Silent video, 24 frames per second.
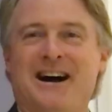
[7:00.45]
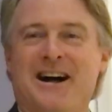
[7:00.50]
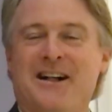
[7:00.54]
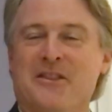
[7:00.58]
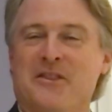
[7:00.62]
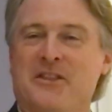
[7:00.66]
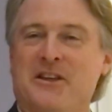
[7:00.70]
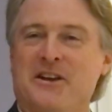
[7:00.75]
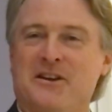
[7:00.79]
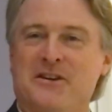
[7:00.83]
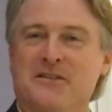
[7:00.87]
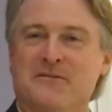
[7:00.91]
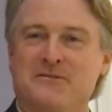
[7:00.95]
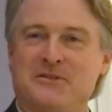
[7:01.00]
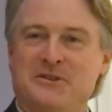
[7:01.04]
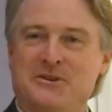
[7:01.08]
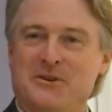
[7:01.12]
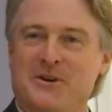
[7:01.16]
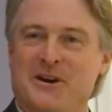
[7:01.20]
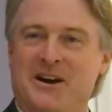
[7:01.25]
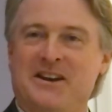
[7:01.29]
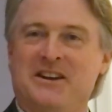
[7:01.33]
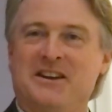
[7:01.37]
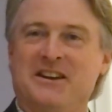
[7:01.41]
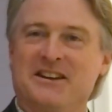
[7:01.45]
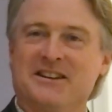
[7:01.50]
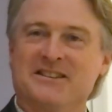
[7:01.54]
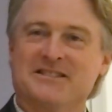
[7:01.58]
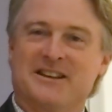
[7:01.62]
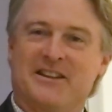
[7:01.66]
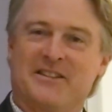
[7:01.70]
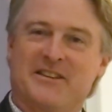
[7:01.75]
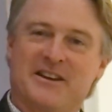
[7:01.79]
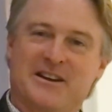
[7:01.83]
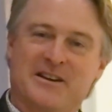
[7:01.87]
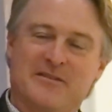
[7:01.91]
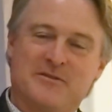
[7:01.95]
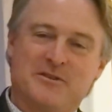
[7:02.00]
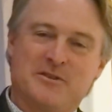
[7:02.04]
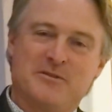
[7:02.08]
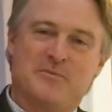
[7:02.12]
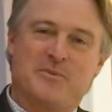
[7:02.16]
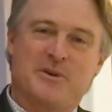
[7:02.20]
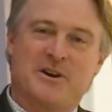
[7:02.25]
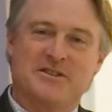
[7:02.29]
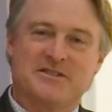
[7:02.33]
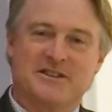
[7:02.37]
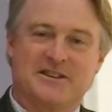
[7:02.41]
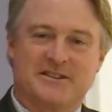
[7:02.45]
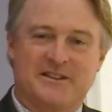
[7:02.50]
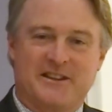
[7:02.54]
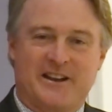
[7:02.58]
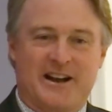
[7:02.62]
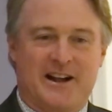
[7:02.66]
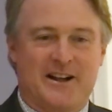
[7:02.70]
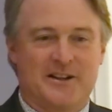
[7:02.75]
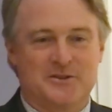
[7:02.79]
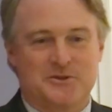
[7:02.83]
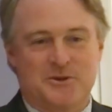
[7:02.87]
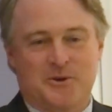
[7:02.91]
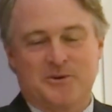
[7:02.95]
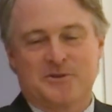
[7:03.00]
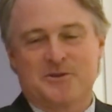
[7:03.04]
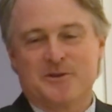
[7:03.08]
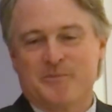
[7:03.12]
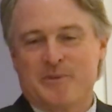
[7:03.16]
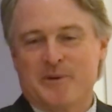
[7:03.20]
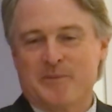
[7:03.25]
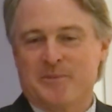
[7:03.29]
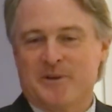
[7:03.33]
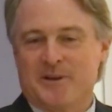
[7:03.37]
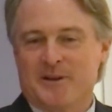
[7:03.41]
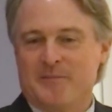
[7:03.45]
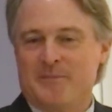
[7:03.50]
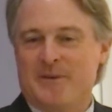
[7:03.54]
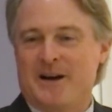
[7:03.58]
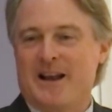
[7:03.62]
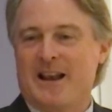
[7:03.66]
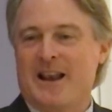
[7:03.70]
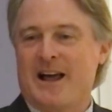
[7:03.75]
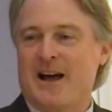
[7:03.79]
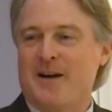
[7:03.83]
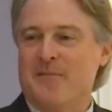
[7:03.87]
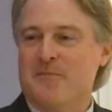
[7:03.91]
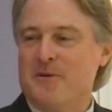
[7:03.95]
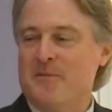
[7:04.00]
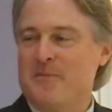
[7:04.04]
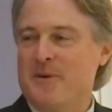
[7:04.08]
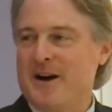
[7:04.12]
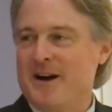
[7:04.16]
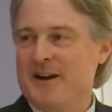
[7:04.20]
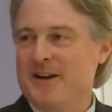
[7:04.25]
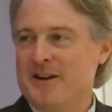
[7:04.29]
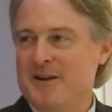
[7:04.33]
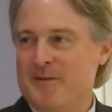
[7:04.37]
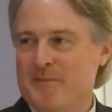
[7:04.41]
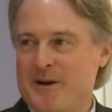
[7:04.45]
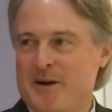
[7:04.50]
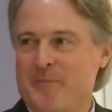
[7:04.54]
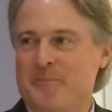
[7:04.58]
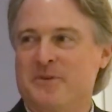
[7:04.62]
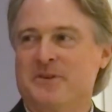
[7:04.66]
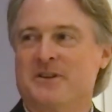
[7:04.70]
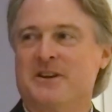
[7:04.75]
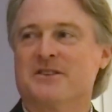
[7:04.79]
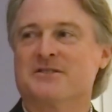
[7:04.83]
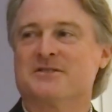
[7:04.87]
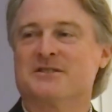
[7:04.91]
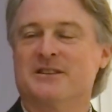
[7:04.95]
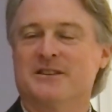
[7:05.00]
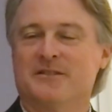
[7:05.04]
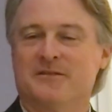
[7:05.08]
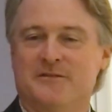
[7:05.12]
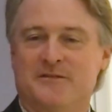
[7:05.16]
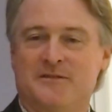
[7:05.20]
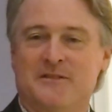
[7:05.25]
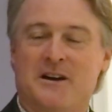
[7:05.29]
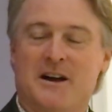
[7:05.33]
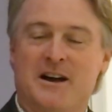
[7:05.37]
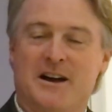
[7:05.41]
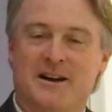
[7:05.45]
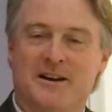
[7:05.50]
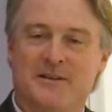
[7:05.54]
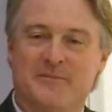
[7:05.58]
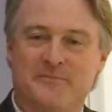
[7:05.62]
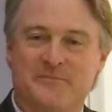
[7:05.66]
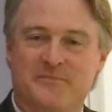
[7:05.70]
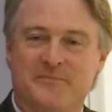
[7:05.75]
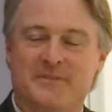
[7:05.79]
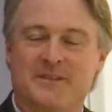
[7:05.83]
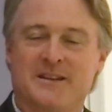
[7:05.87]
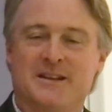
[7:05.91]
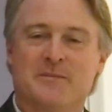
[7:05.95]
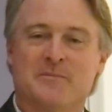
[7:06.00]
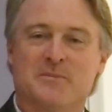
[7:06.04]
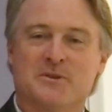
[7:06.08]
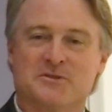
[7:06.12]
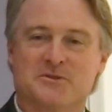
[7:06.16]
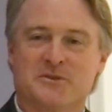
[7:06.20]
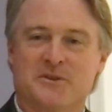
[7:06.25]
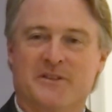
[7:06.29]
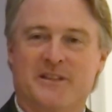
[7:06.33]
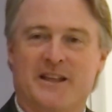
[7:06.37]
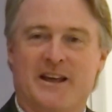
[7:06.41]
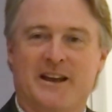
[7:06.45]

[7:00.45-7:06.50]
I'll think of new ideas, I'll think of new projects, and then I'll talk to people in my lab about potentially pursuing